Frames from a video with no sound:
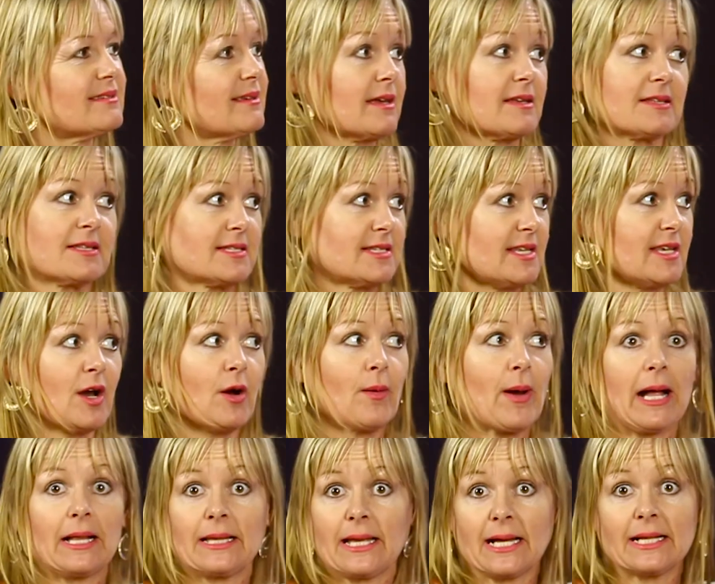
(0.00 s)

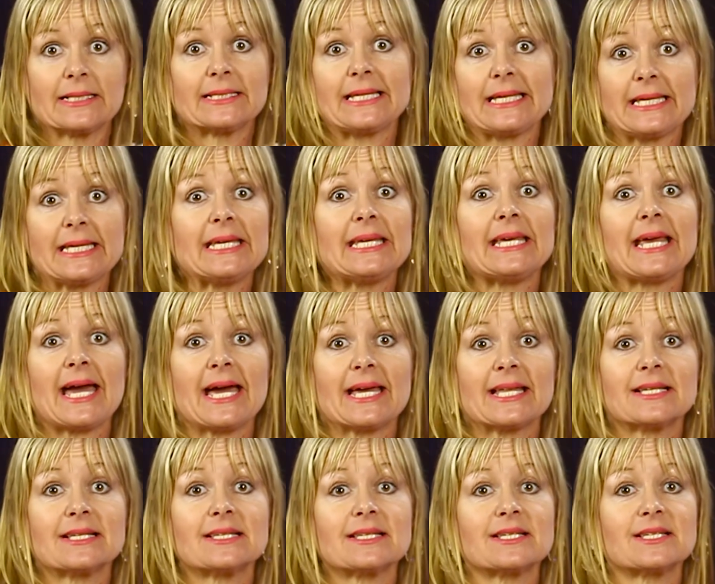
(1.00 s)

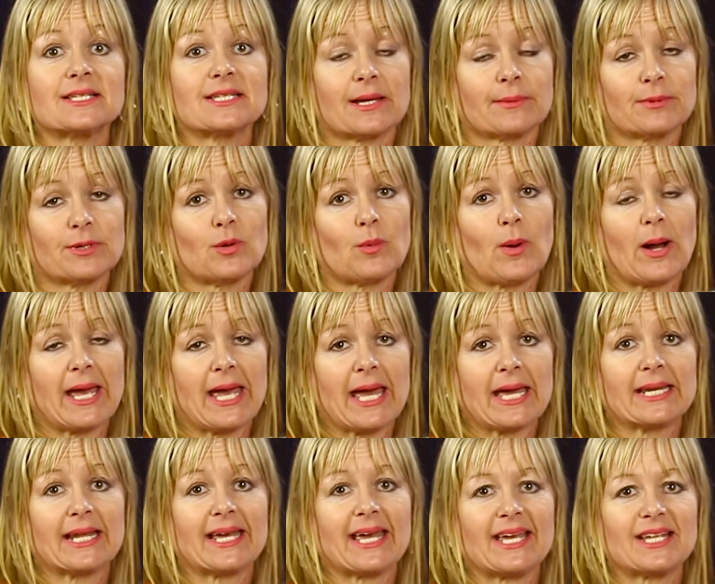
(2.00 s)

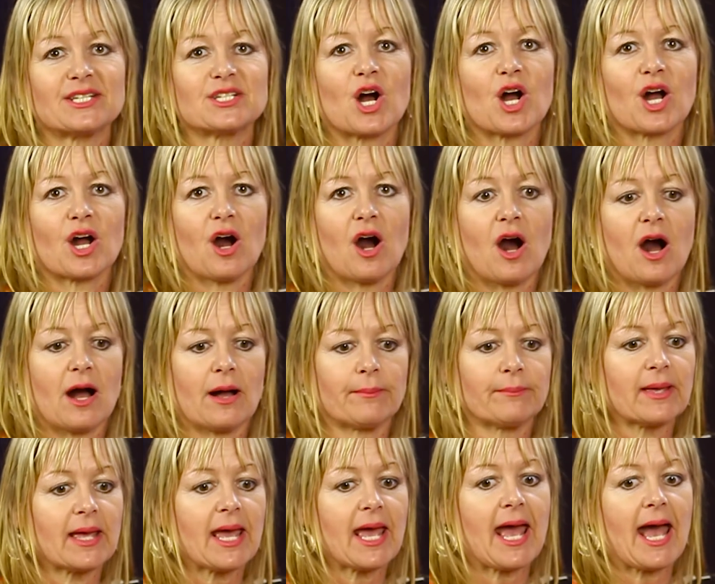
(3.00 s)

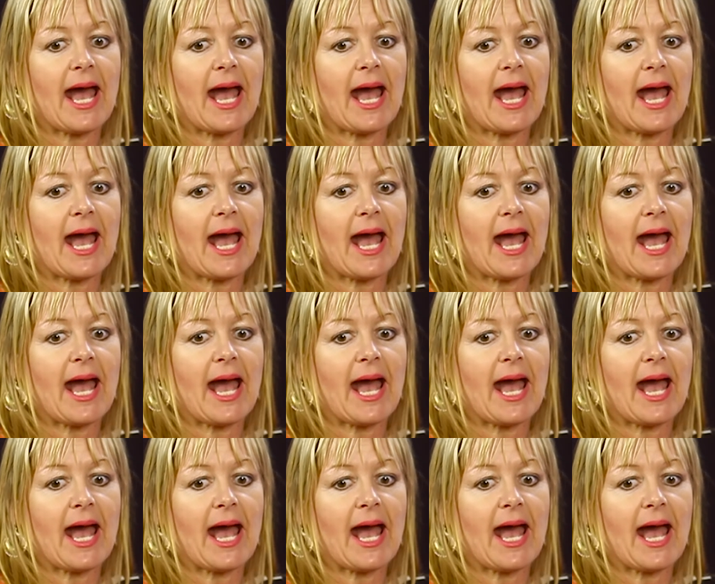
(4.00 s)
ColleenWynia.com.